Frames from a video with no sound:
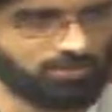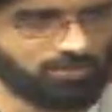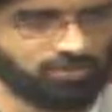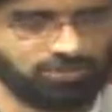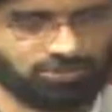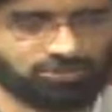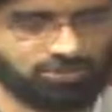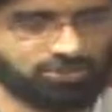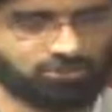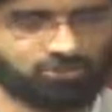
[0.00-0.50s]

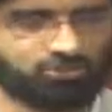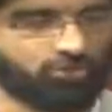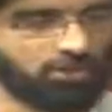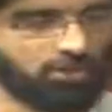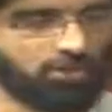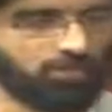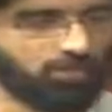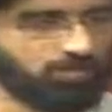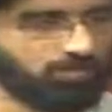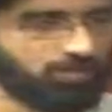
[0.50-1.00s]
this
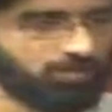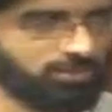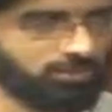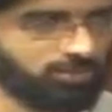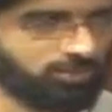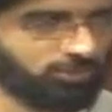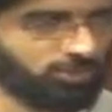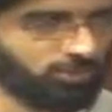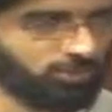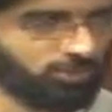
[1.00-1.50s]
dream
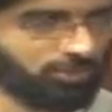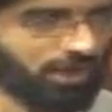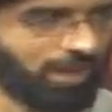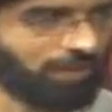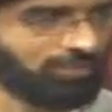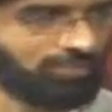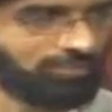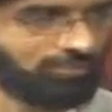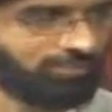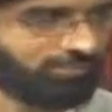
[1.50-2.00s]
could
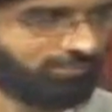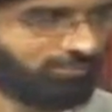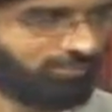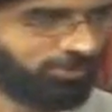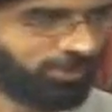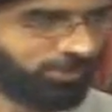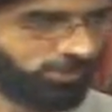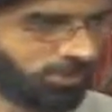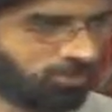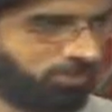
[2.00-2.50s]
not just have
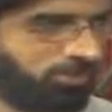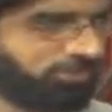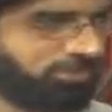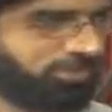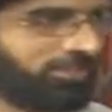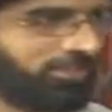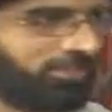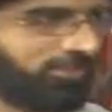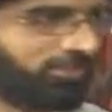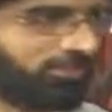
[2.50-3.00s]
been a
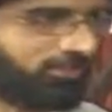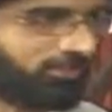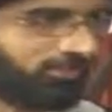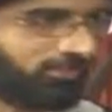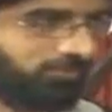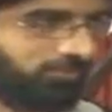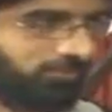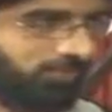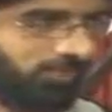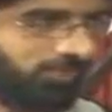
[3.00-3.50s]
coincidence.
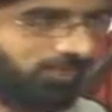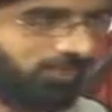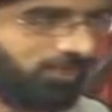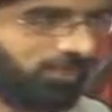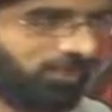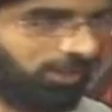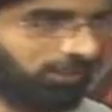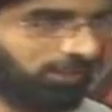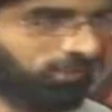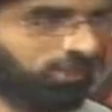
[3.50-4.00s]

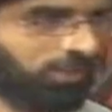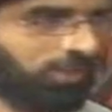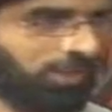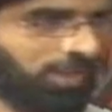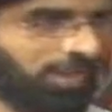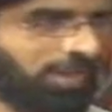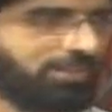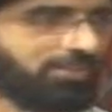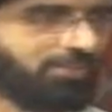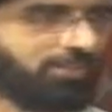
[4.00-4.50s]
It could
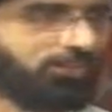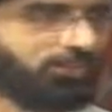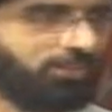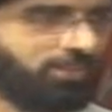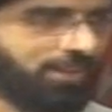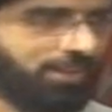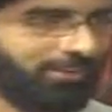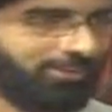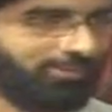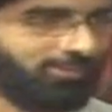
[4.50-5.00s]
not
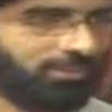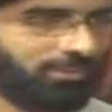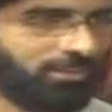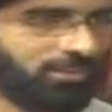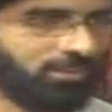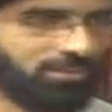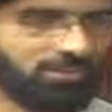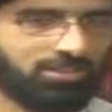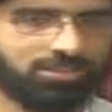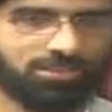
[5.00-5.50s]
simply have
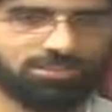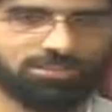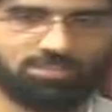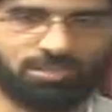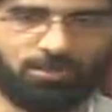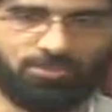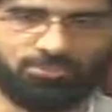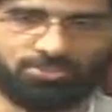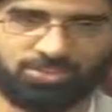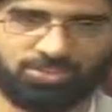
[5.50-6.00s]
been
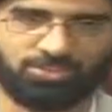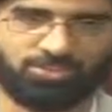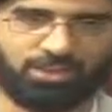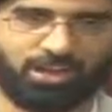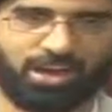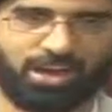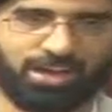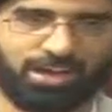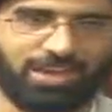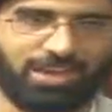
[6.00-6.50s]
something that
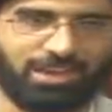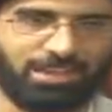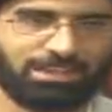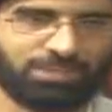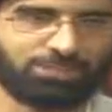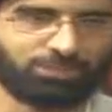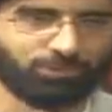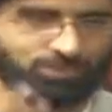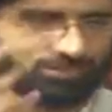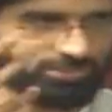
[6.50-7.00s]
I
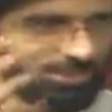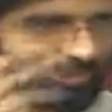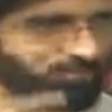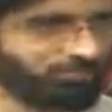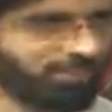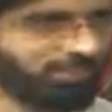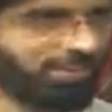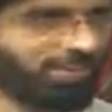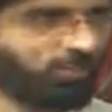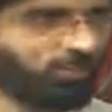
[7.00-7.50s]
ate or
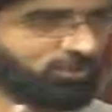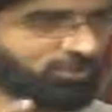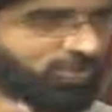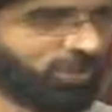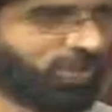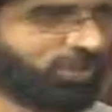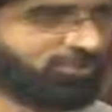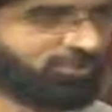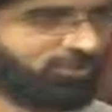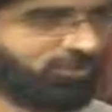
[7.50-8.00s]
something that was
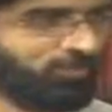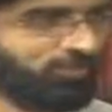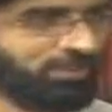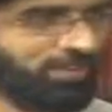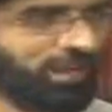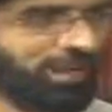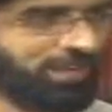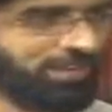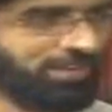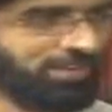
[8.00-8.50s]
causing me
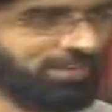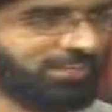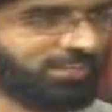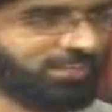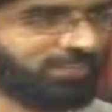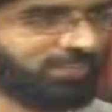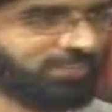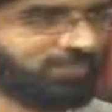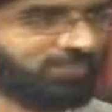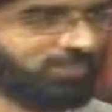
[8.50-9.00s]

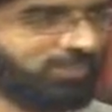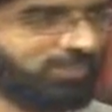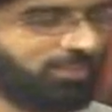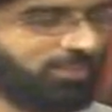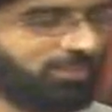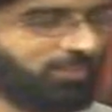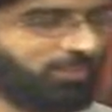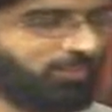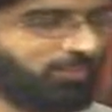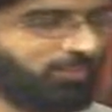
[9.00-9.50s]
unease and
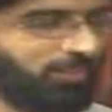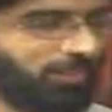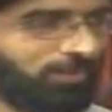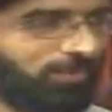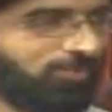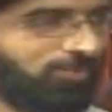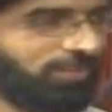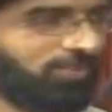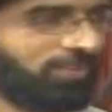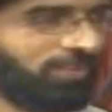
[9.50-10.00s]
made
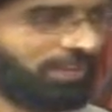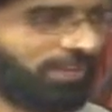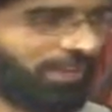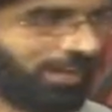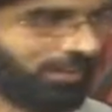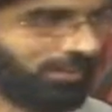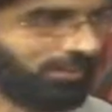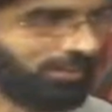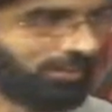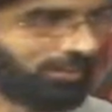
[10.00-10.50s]
me see a
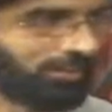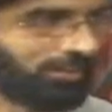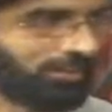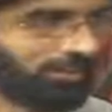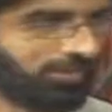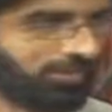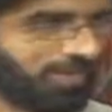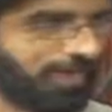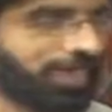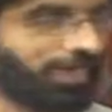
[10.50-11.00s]
nightmare.
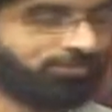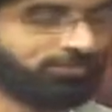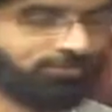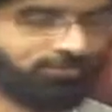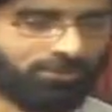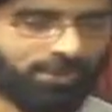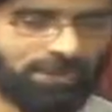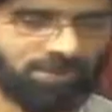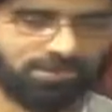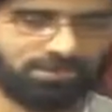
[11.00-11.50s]
I have to
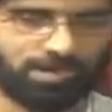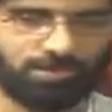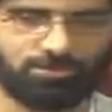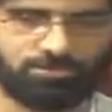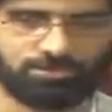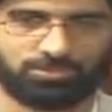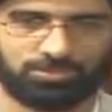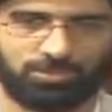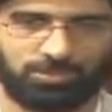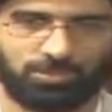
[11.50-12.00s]
find
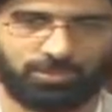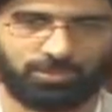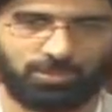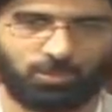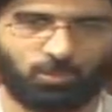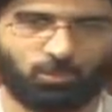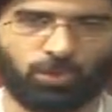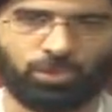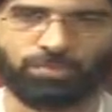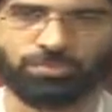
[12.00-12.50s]
out
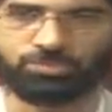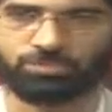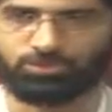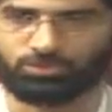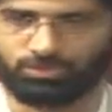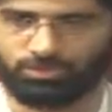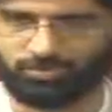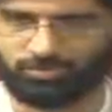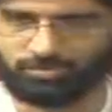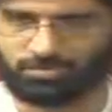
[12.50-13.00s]
what this
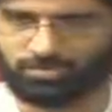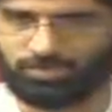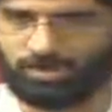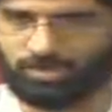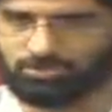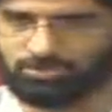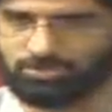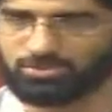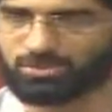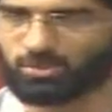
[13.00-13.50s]
dream is
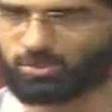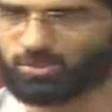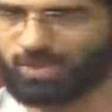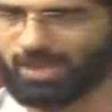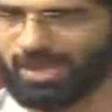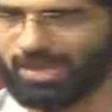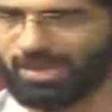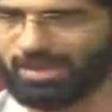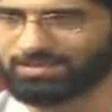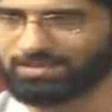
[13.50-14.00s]
about. And so he
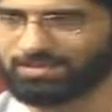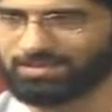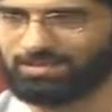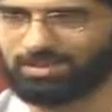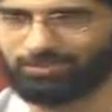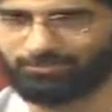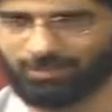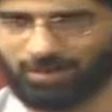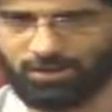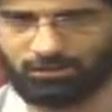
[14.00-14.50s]
asked, and
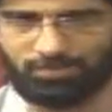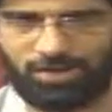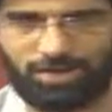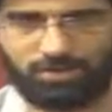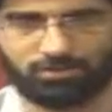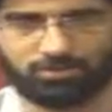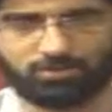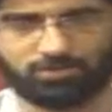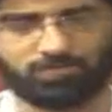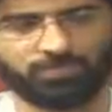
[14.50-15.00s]
he found
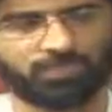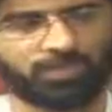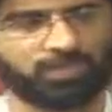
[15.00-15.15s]
out